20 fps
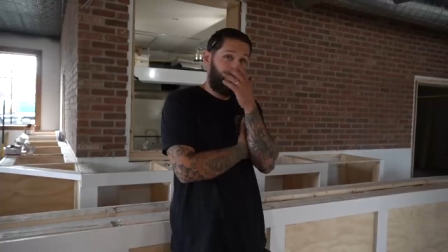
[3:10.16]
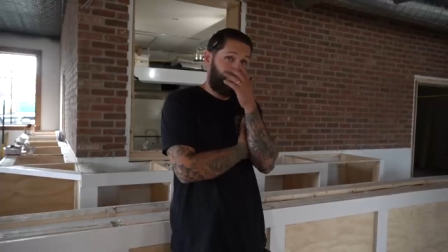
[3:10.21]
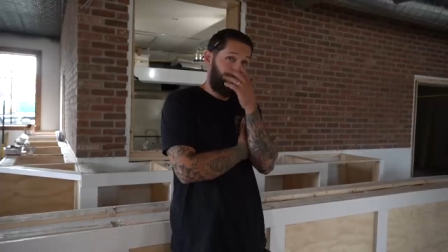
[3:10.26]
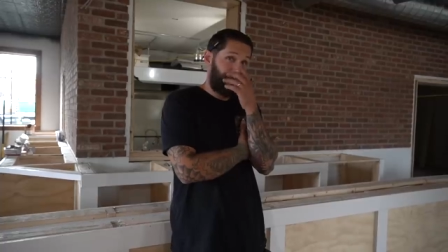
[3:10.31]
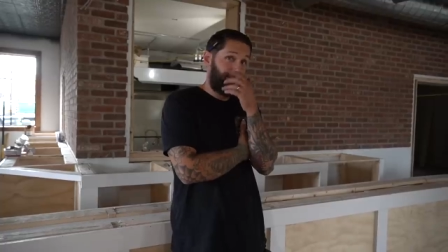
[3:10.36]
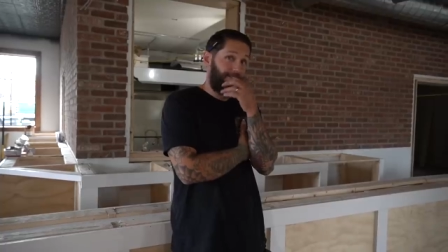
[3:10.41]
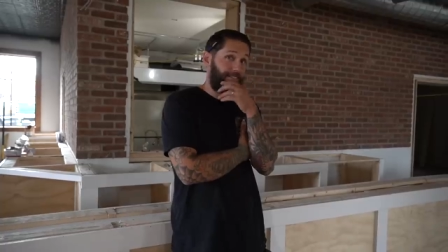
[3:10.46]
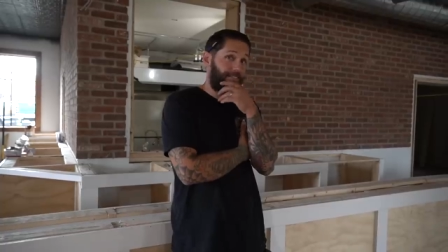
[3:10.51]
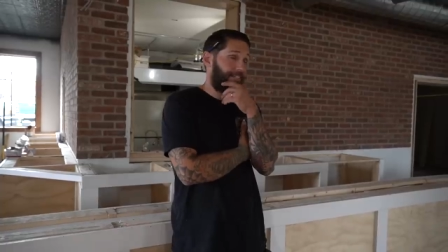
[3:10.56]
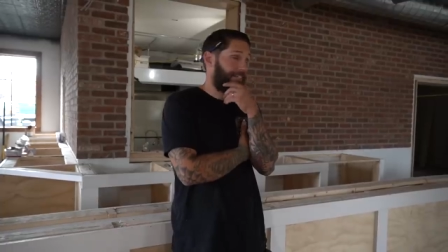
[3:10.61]

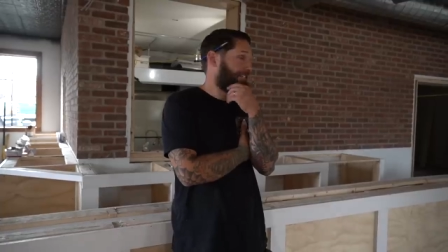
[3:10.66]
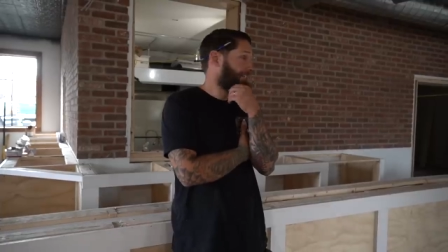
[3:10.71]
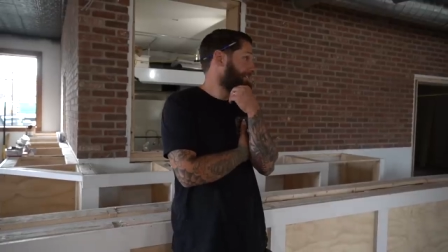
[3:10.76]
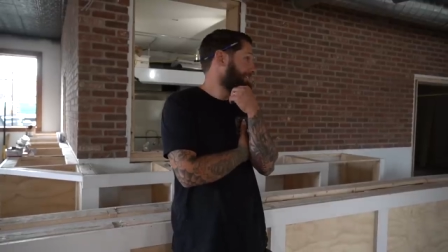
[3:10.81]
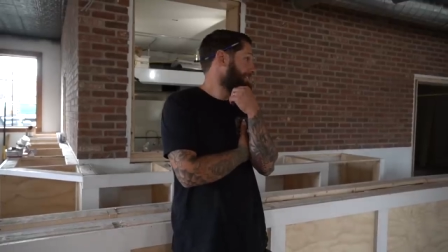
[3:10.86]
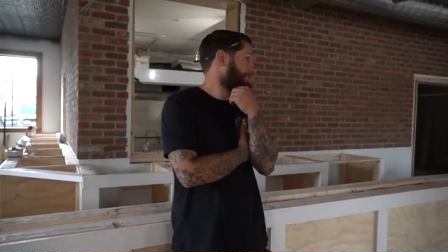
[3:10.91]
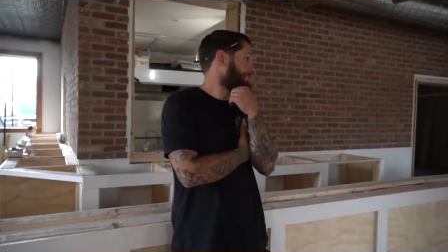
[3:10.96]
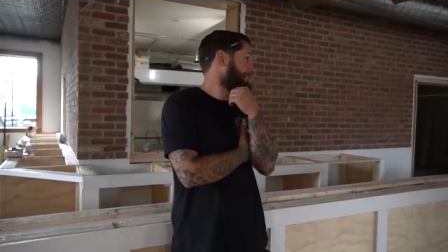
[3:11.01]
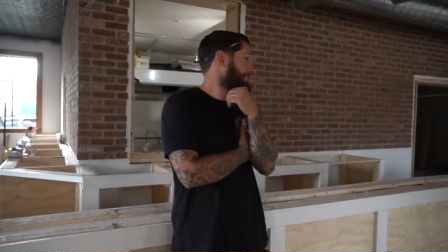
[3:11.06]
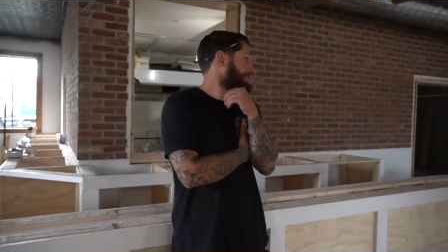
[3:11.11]
What?
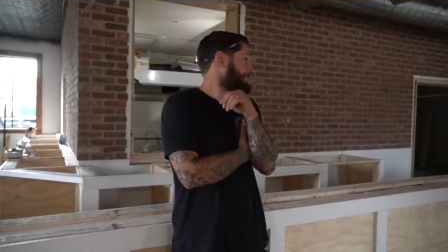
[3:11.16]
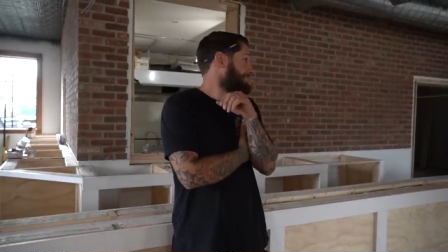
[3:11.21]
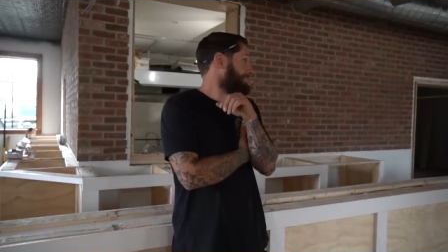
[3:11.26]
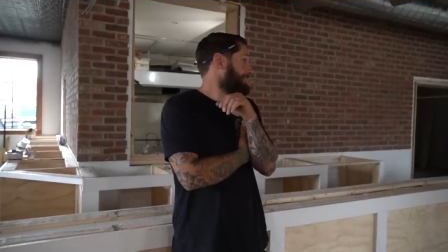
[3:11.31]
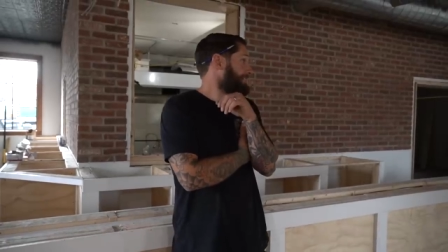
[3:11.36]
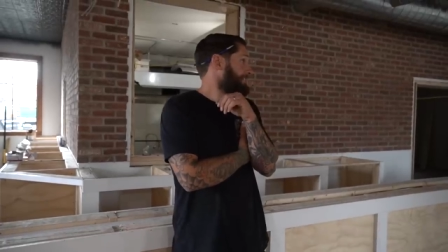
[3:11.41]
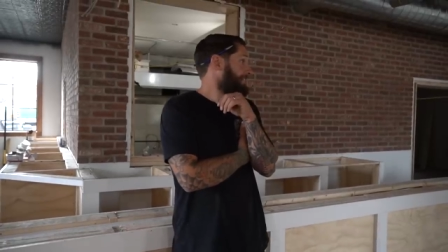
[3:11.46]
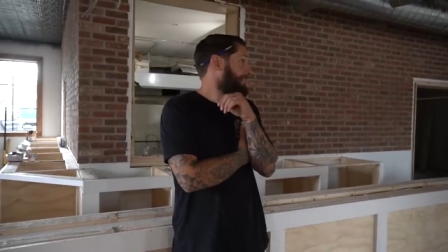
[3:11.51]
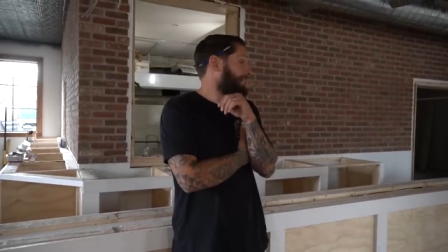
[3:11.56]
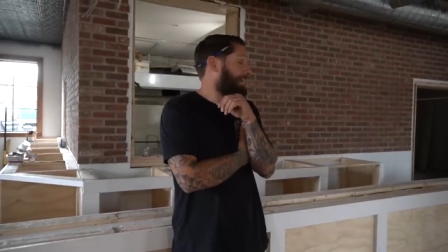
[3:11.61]

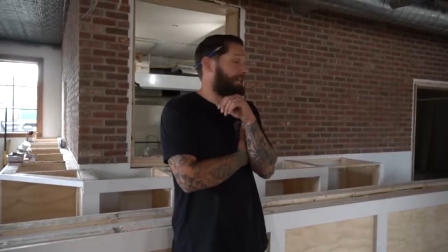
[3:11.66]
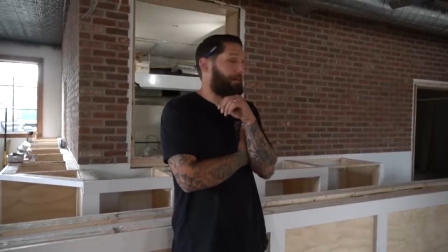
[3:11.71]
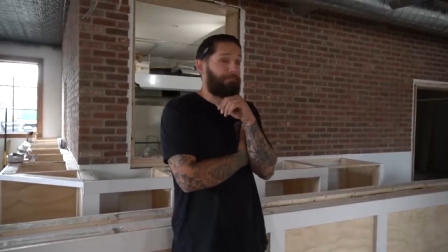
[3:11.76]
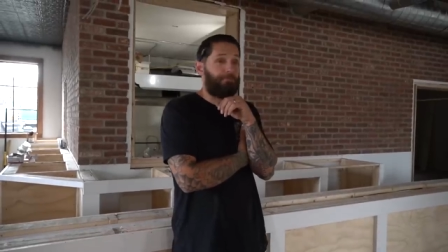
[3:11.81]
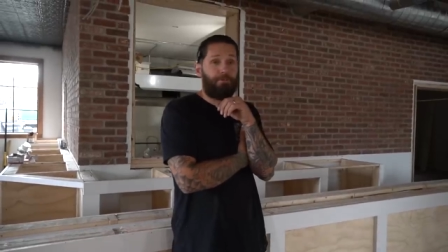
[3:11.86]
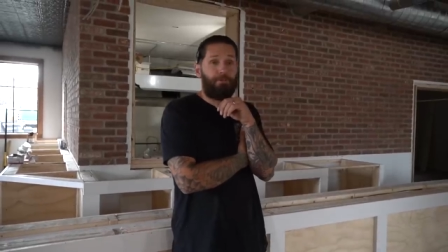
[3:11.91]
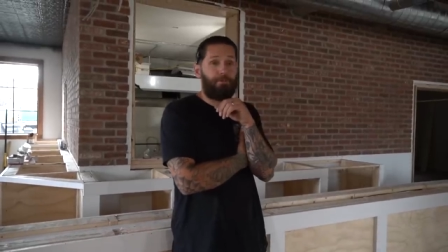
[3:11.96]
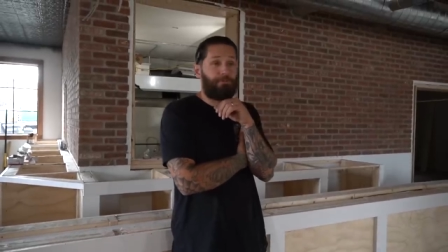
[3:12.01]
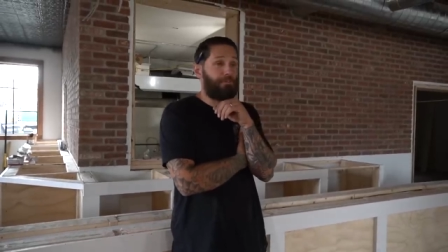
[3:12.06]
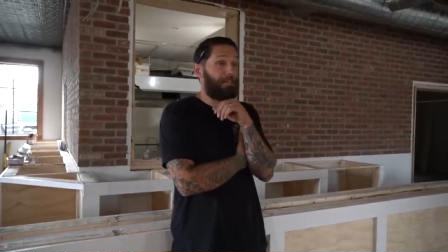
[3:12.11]

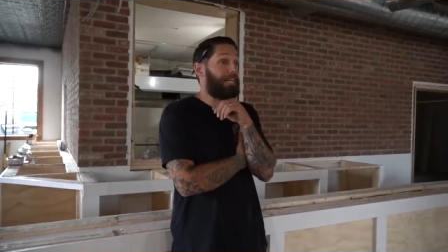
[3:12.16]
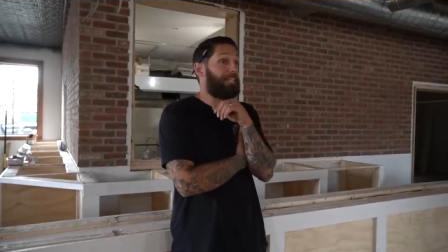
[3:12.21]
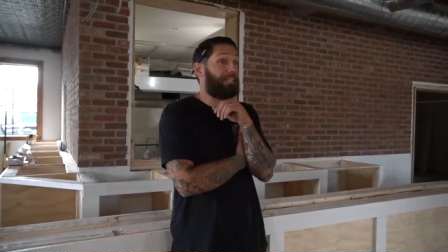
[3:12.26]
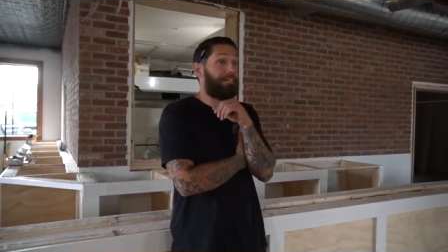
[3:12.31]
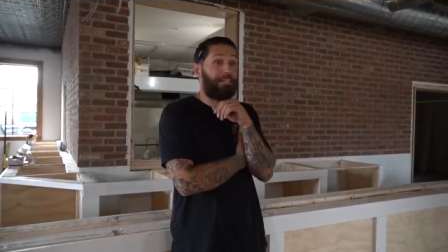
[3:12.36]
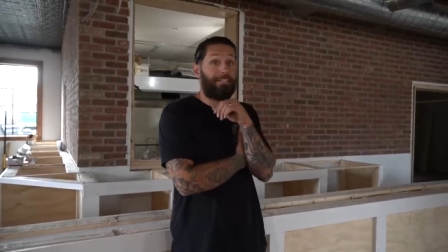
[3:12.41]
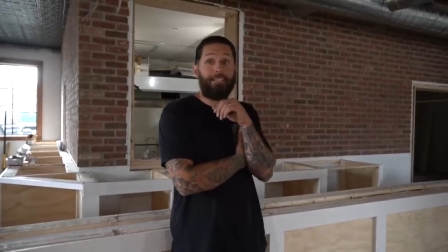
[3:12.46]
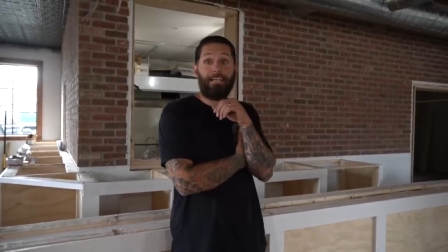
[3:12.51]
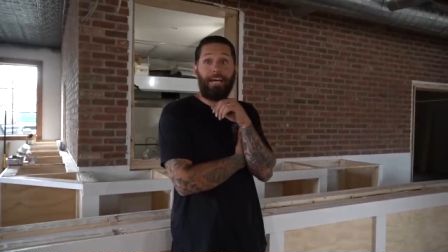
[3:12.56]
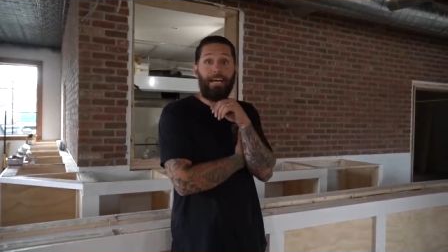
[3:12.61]
Uh, we're not
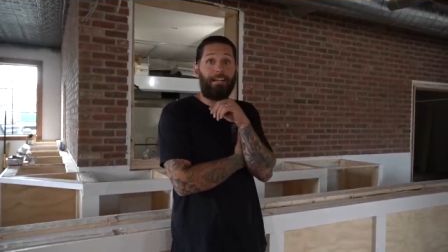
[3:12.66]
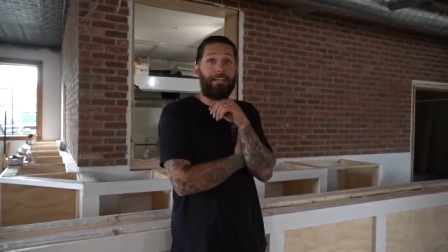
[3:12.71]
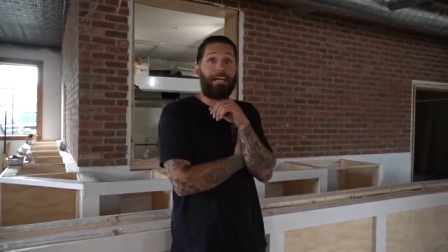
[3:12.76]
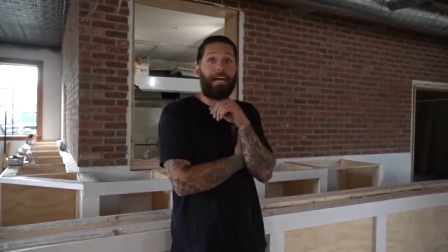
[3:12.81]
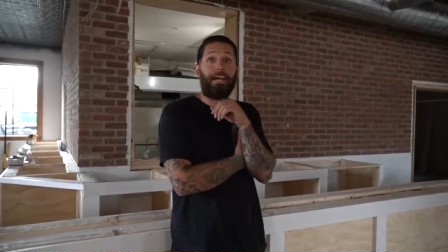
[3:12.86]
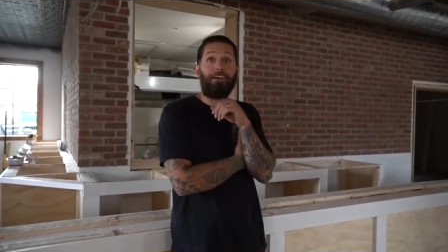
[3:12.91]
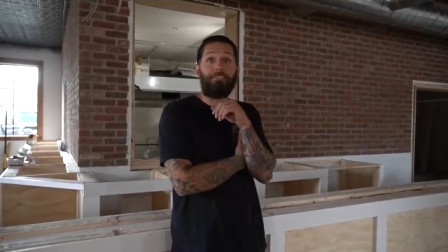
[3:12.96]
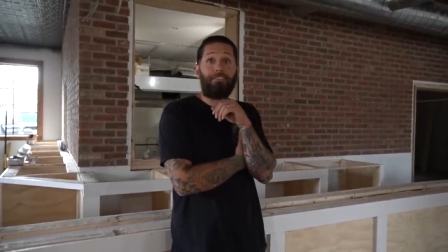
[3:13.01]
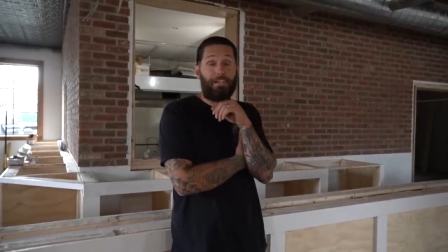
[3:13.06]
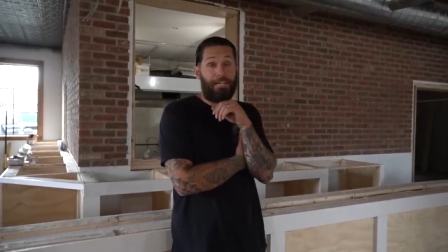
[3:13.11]
done yet. We
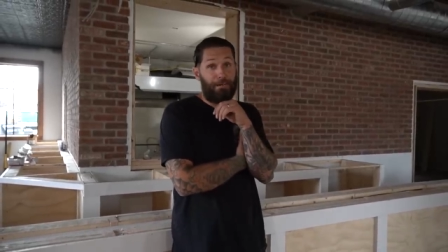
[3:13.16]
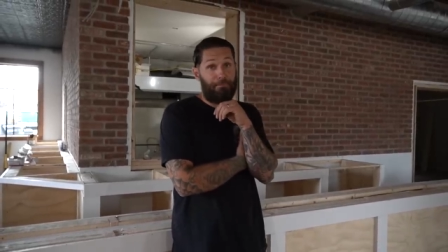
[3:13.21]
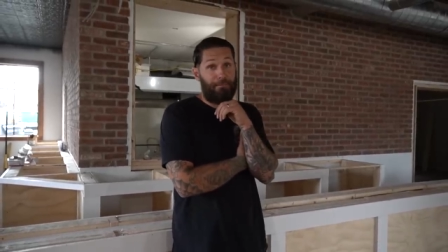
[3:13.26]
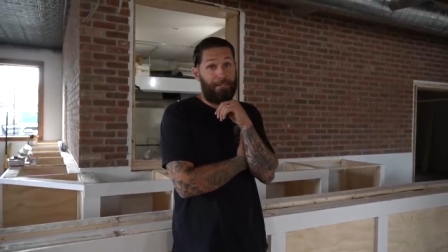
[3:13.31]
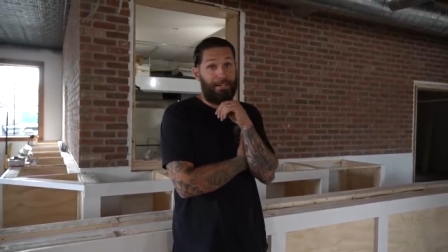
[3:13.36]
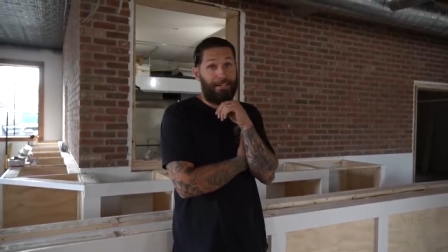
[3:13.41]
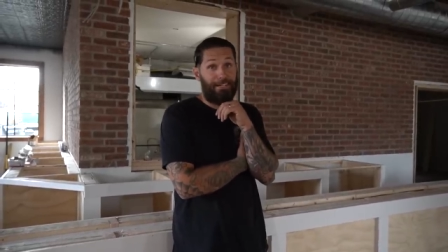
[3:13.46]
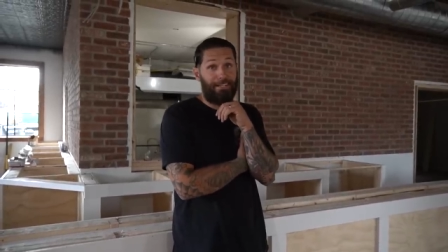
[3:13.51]
got everything coming in.